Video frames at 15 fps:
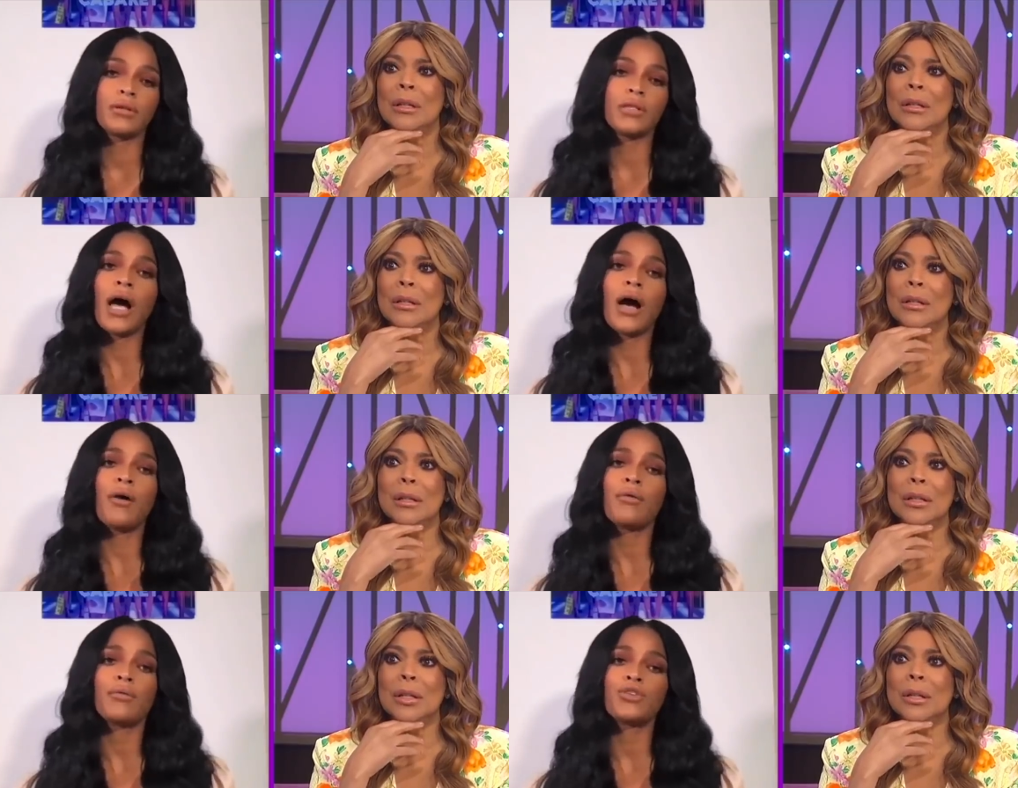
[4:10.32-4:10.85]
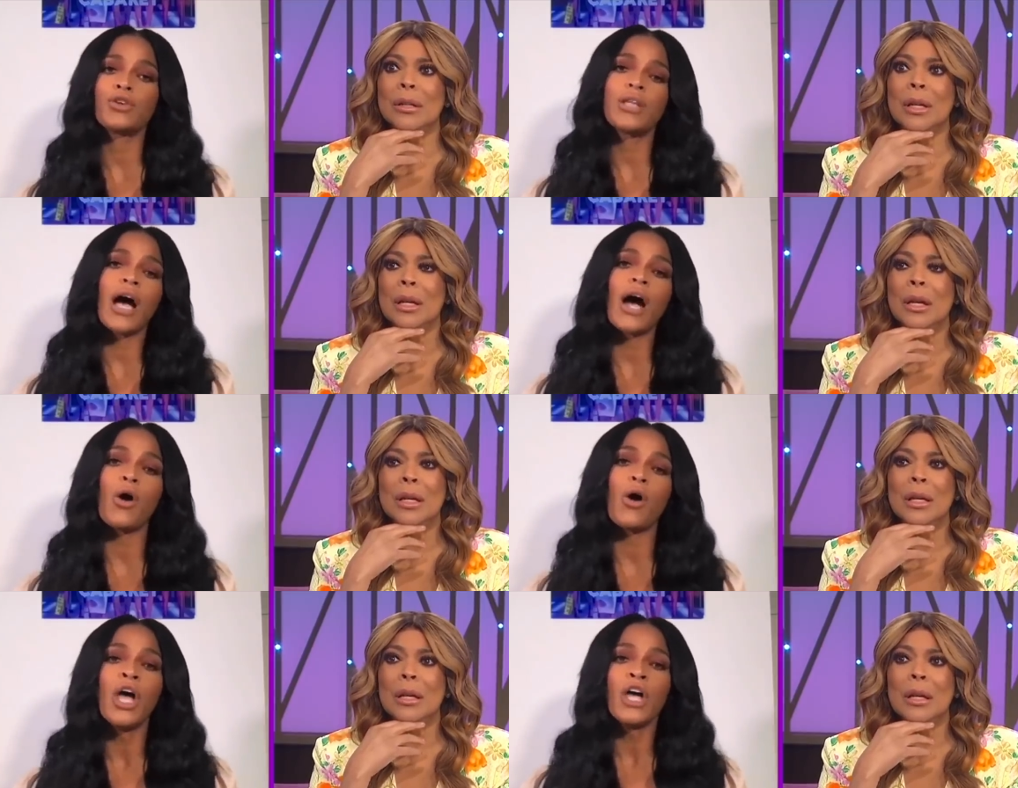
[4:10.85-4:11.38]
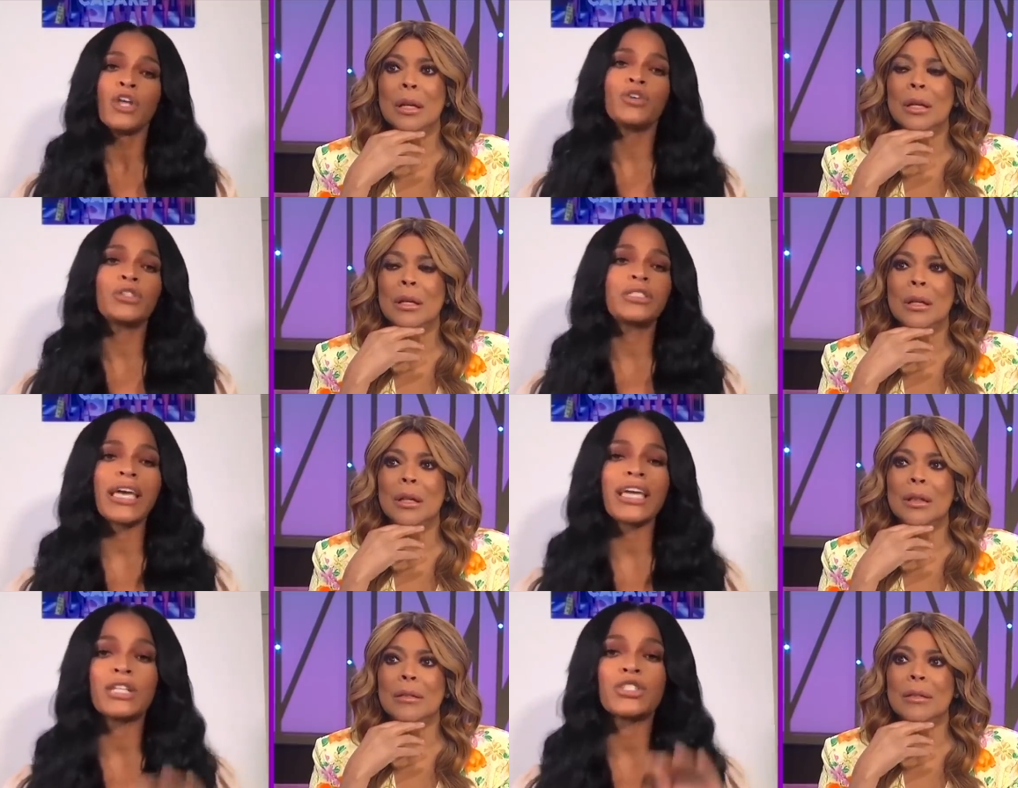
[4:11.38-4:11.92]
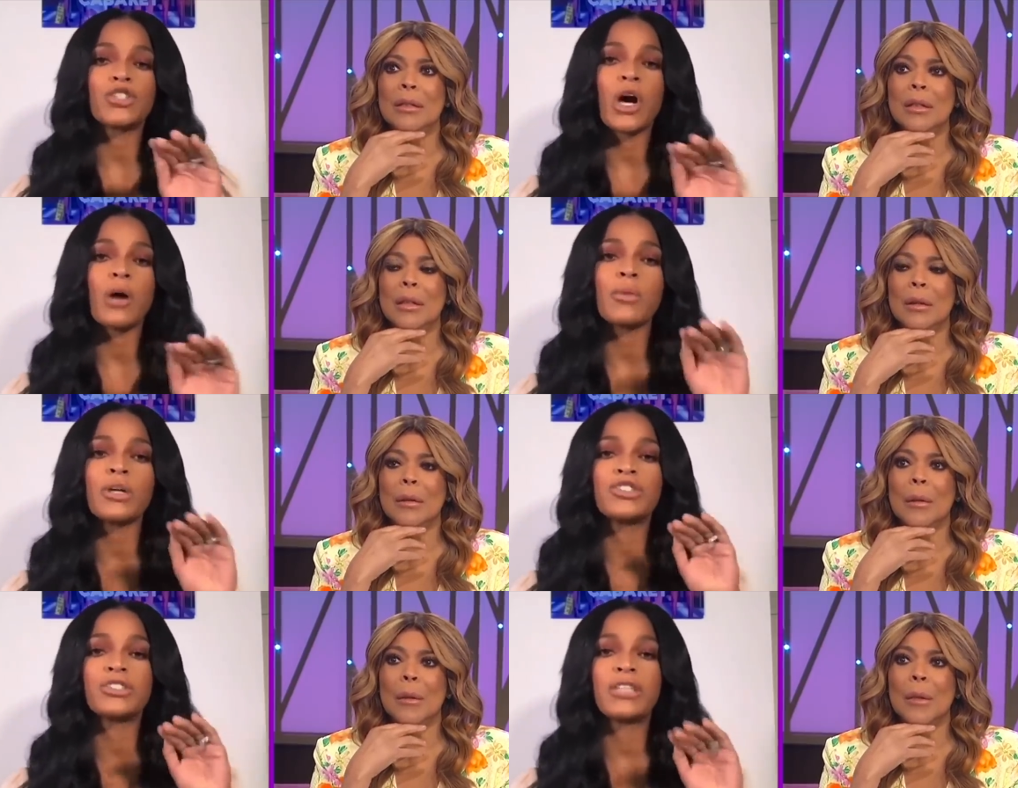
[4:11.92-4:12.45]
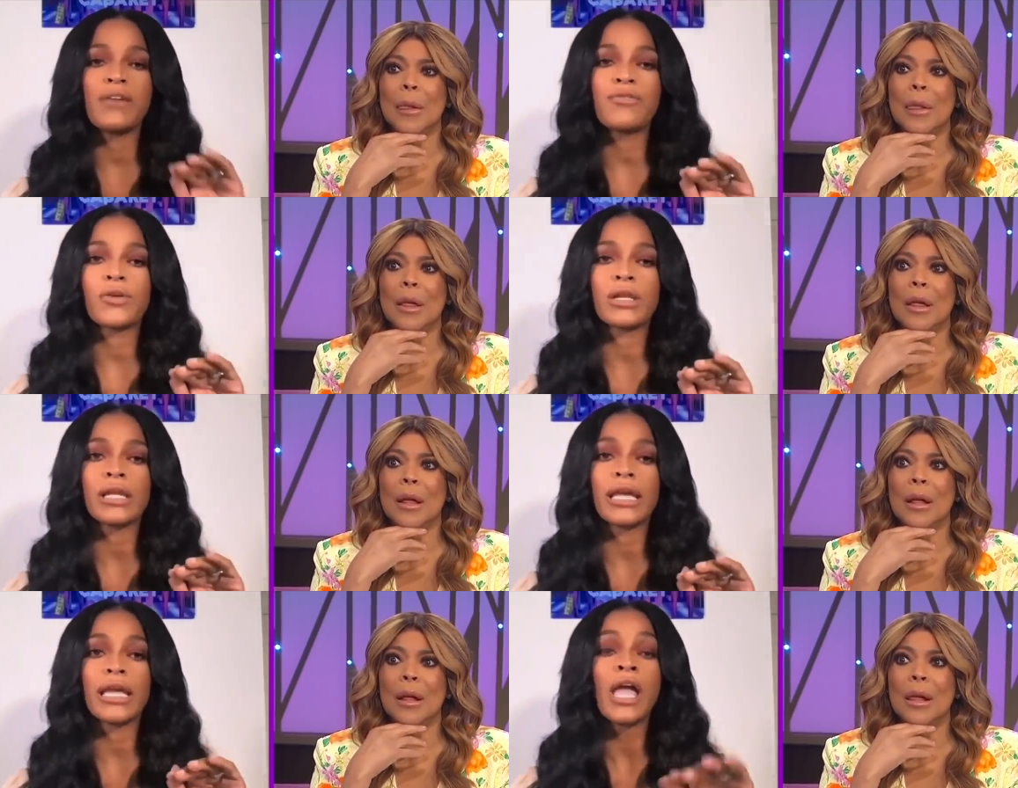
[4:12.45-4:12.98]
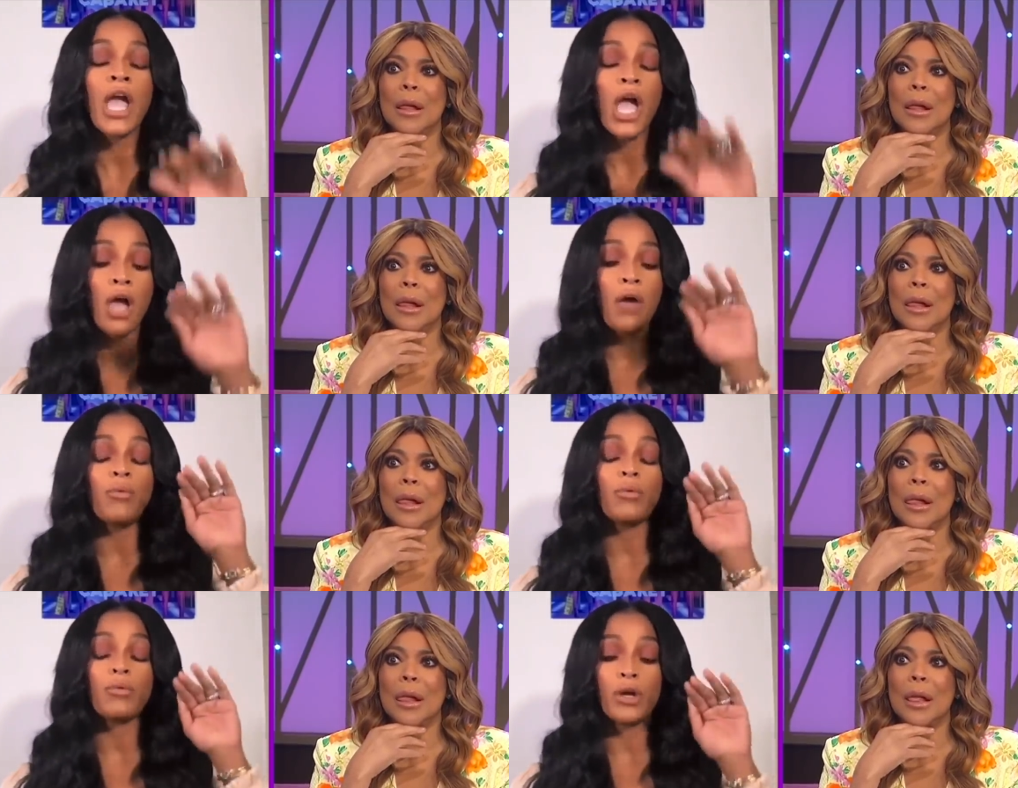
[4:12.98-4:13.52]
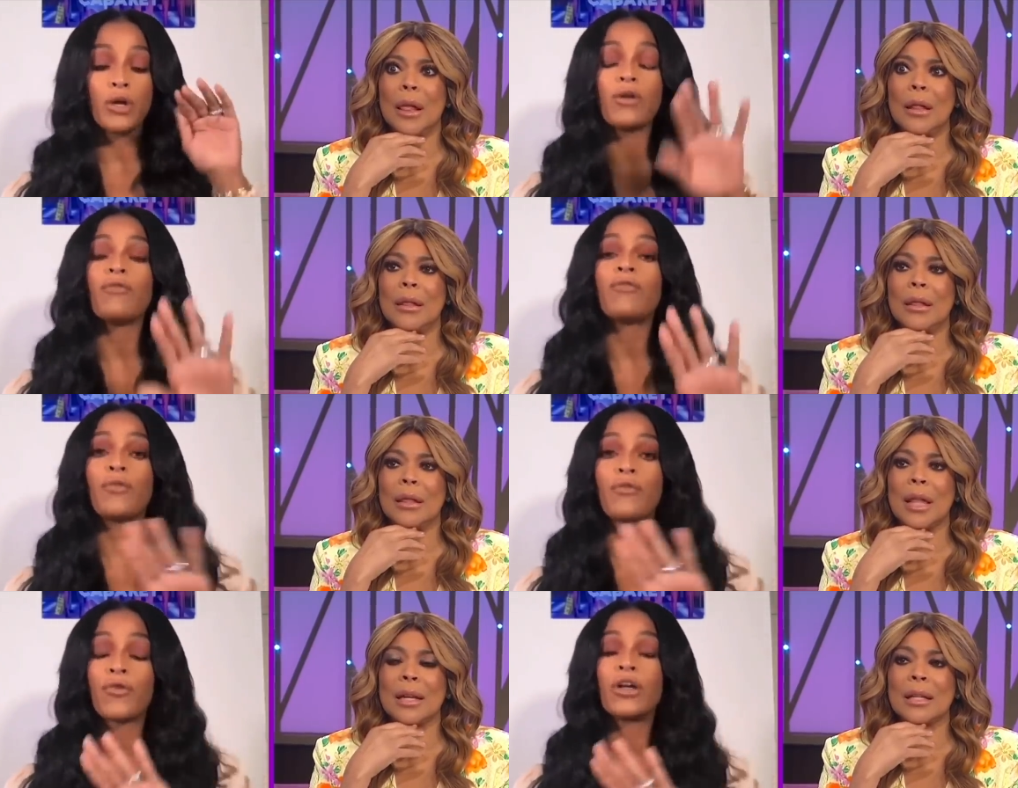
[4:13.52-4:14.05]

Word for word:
Speaker 1: No, you don't. You take it so much differently that,